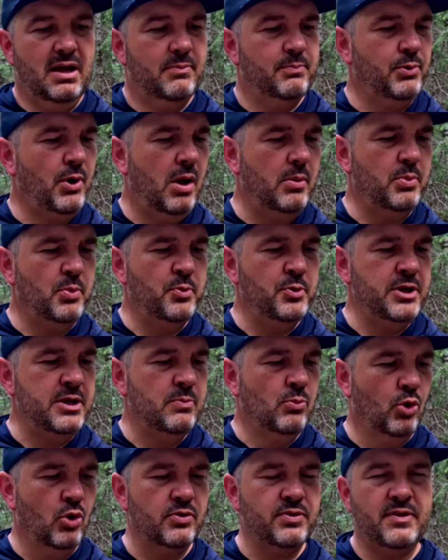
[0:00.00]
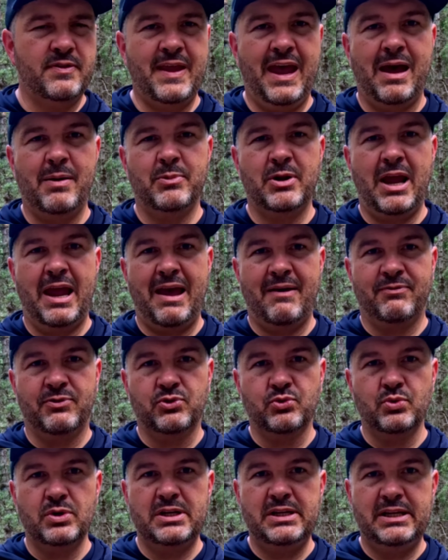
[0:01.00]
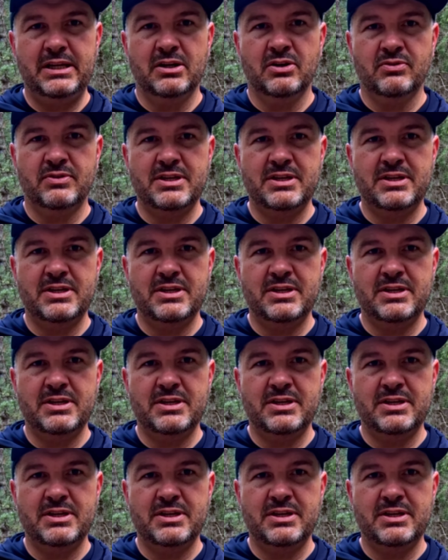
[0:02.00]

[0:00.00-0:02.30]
probably more than that, but I have 3 here.